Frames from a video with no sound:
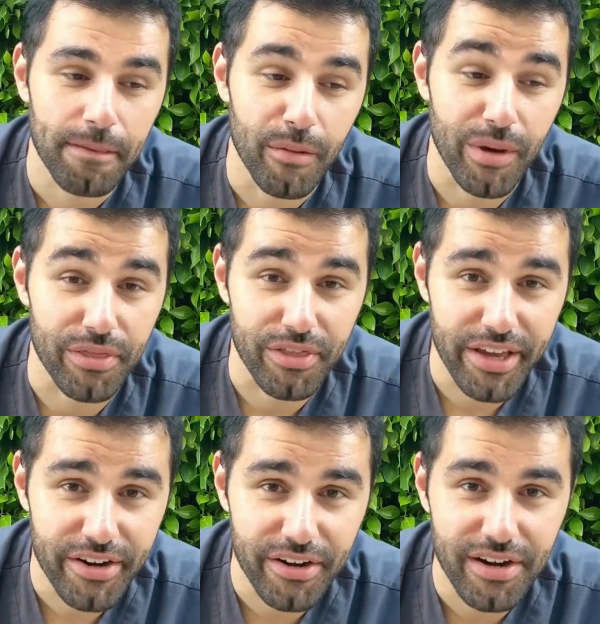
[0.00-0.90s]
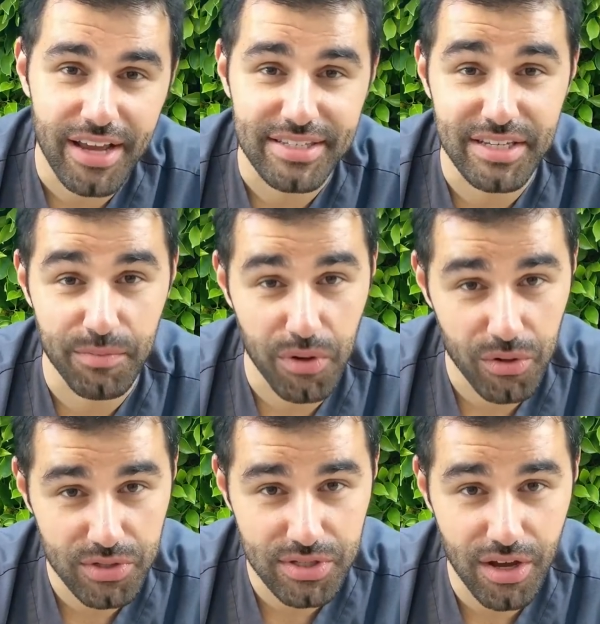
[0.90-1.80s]
a month later, I see a
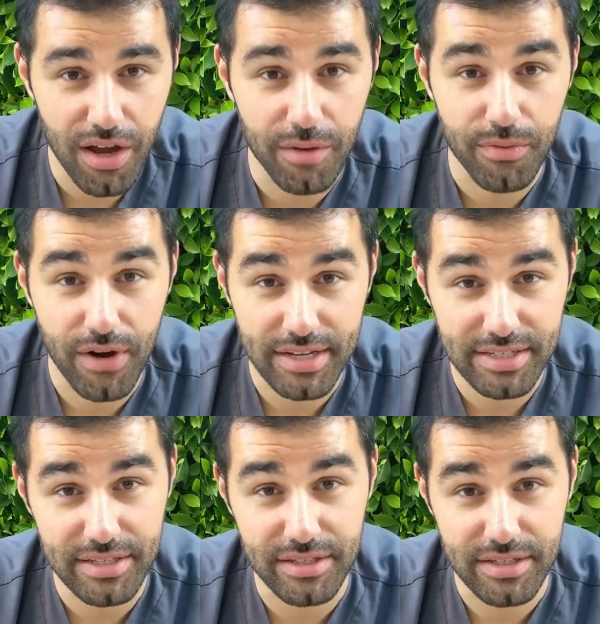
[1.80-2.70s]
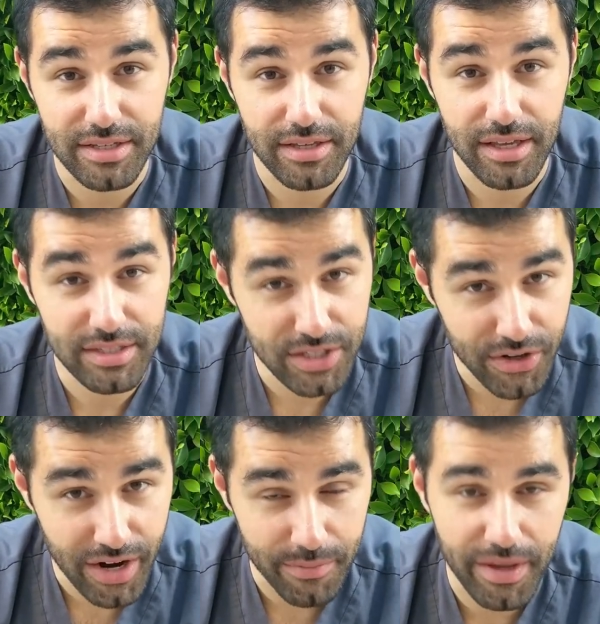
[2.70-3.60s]
post on Preston's
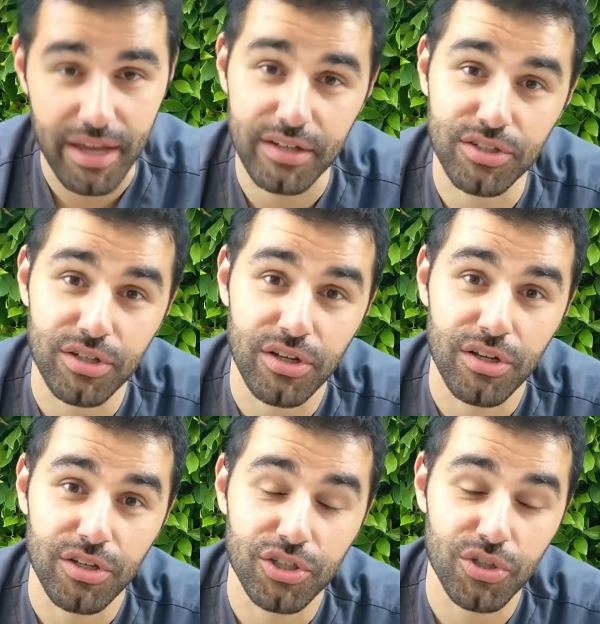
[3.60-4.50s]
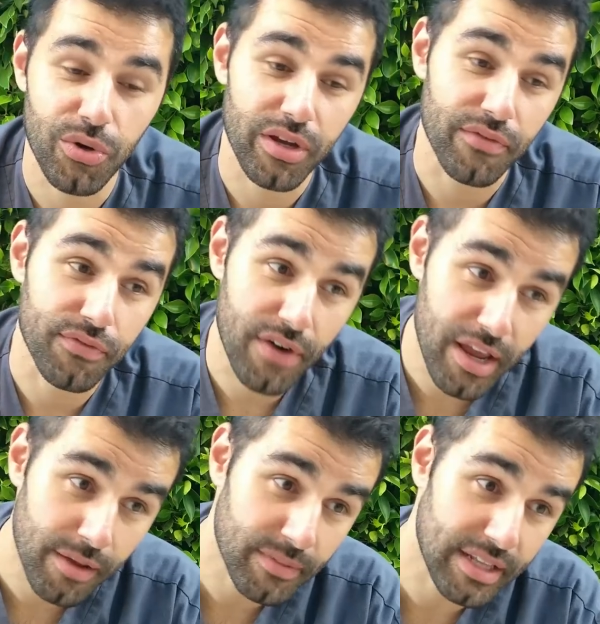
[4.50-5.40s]
Instagram page showing a
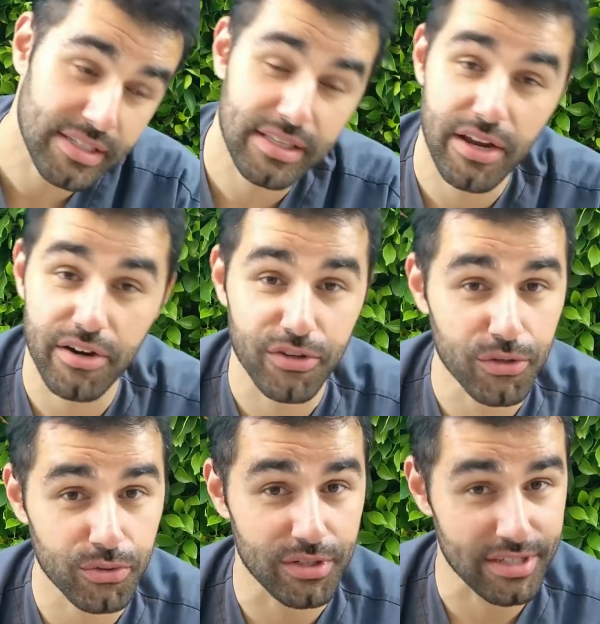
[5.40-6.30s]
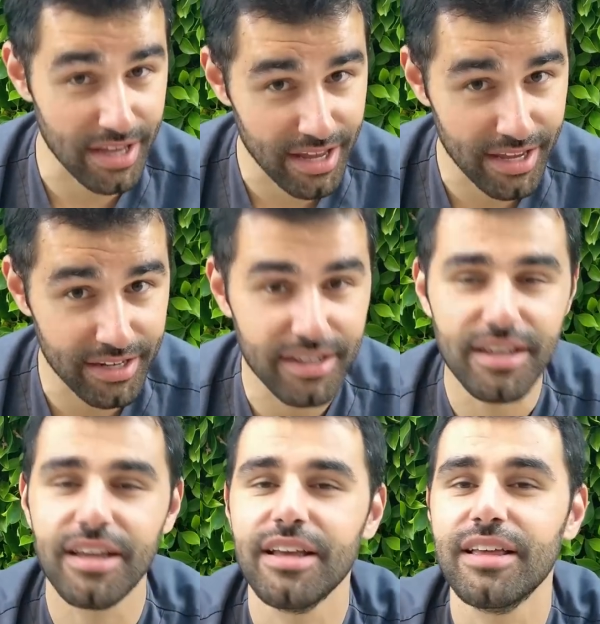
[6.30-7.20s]
frame that's their new design
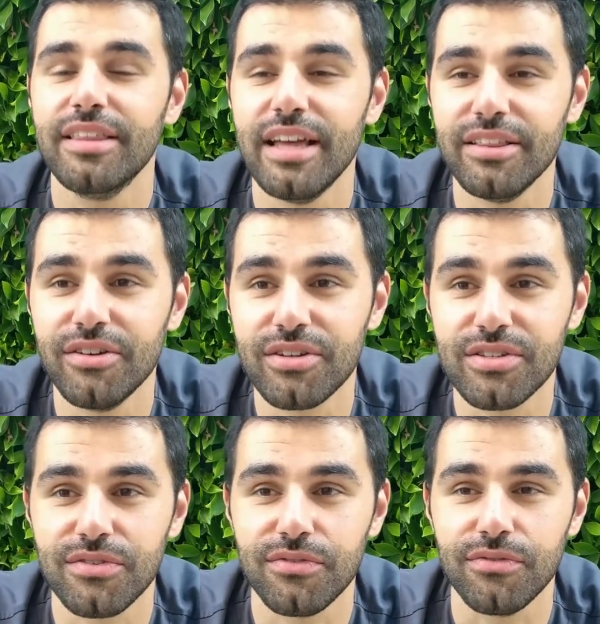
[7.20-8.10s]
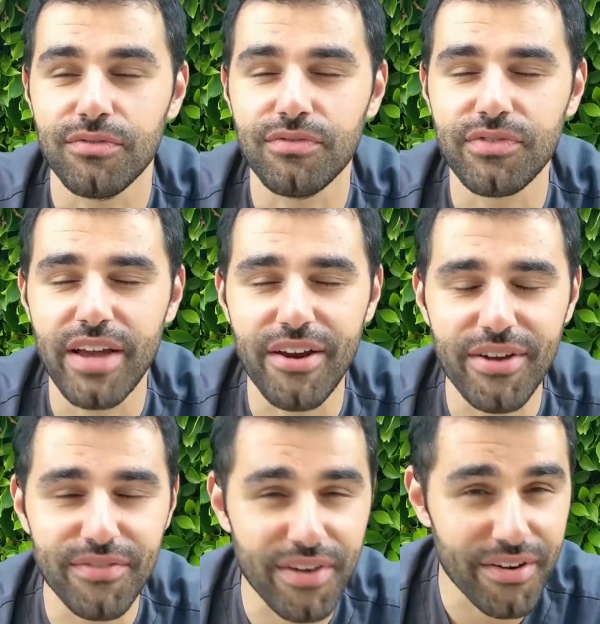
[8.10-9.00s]
that looks
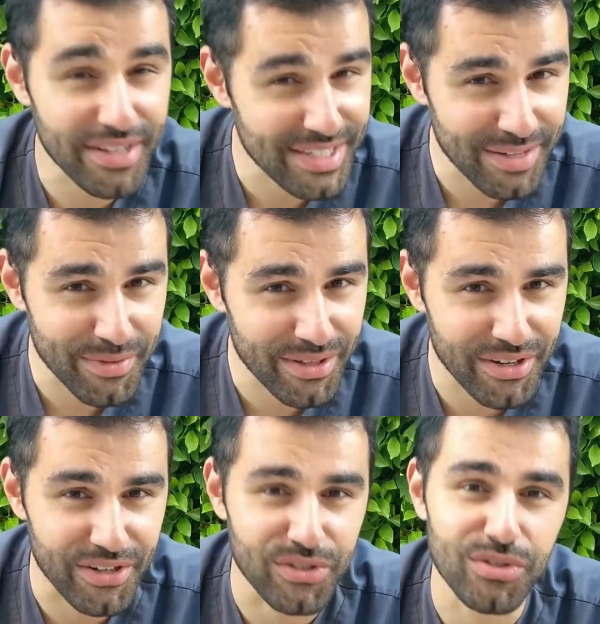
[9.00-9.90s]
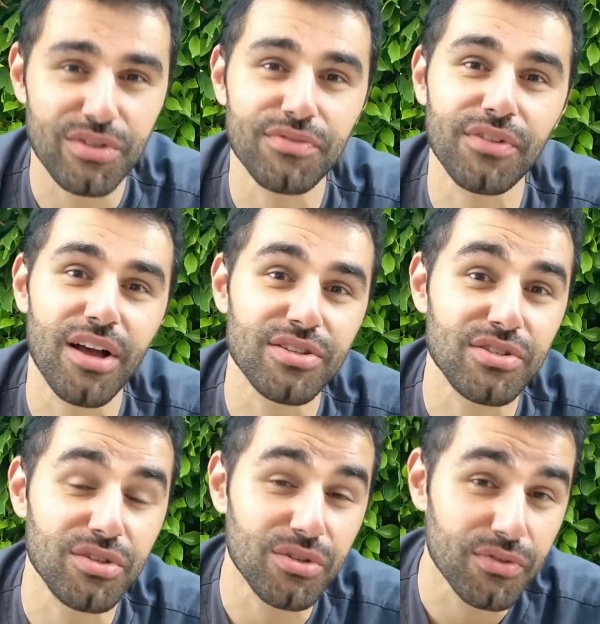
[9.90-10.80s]
very, very similar to the
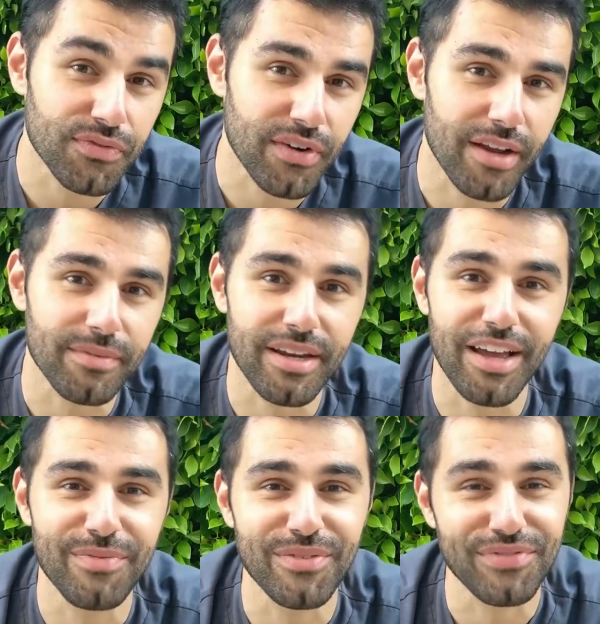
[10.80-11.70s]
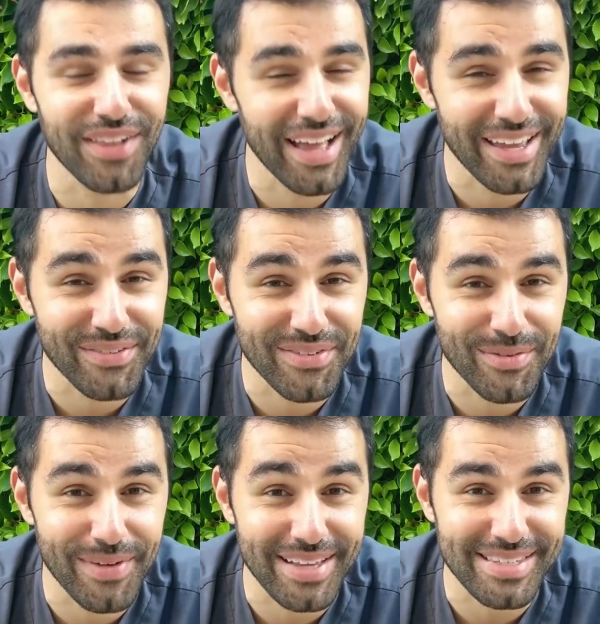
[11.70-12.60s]
Floss 2 frame that I've been flying for
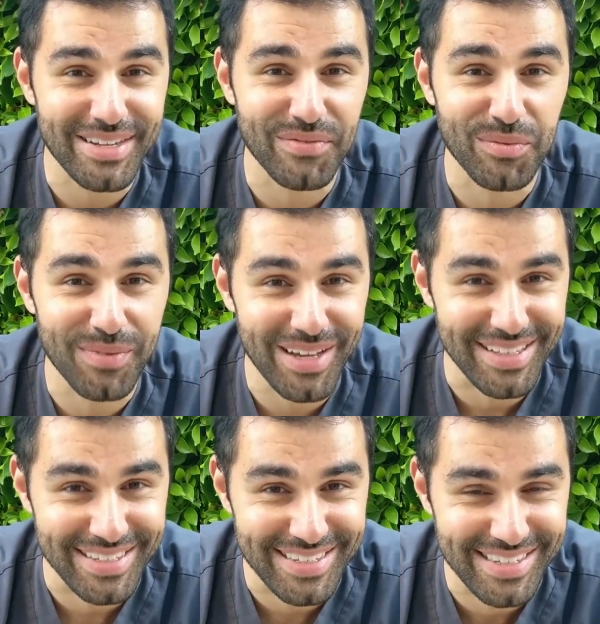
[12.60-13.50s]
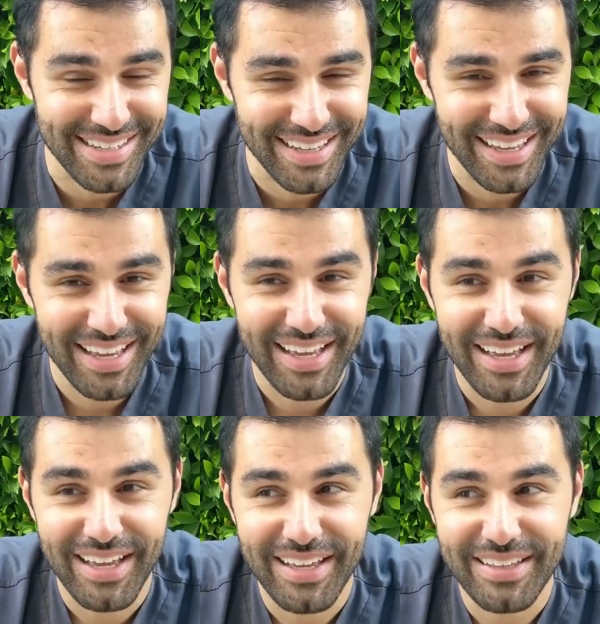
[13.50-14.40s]
the past several months.
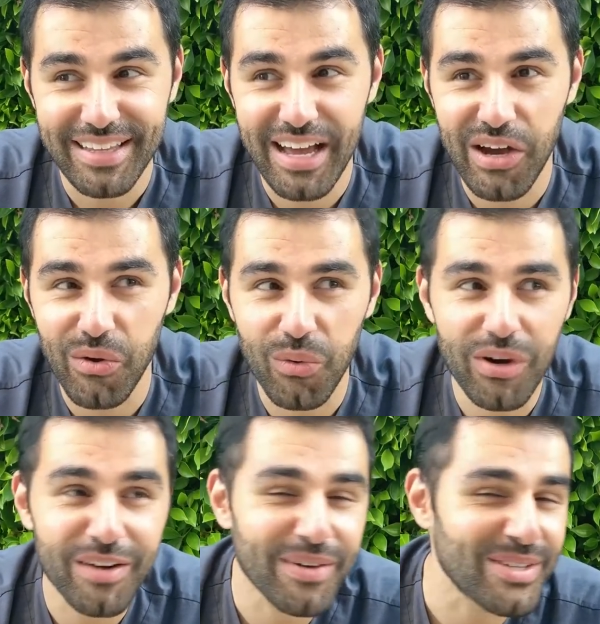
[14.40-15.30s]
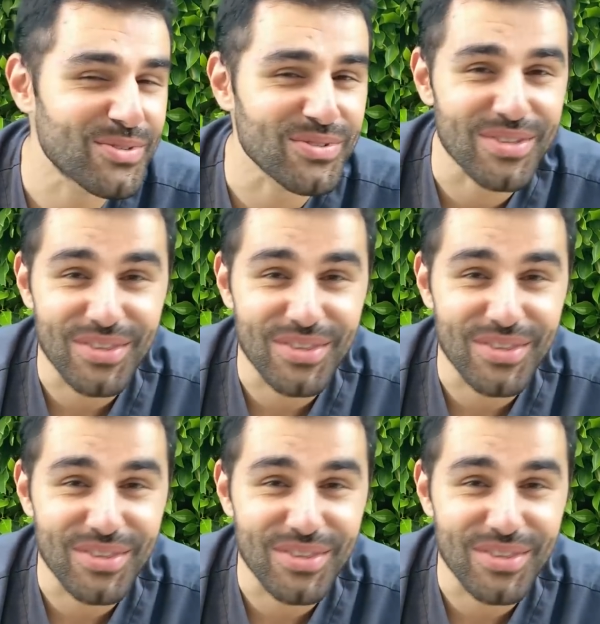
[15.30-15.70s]
Now, what am I supposed to